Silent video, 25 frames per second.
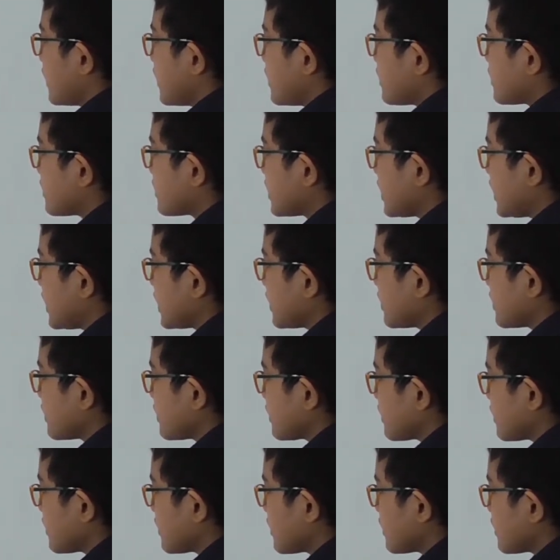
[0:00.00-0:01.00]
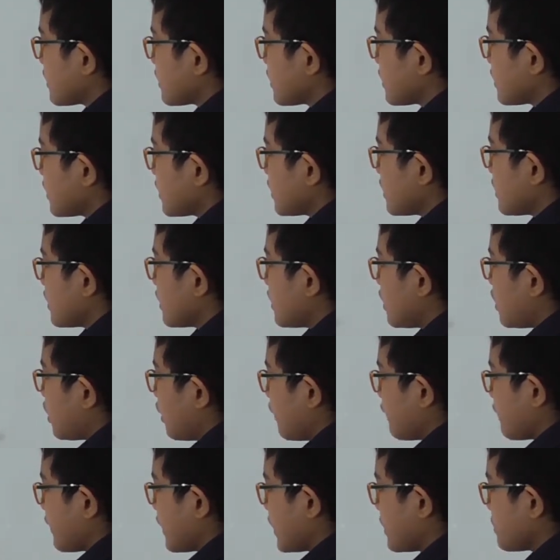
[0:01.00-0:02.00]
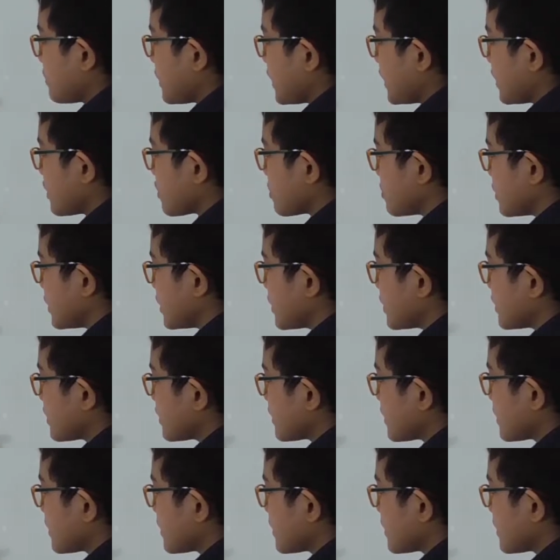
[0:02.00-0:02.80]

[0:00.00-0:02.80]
sine of a minus b,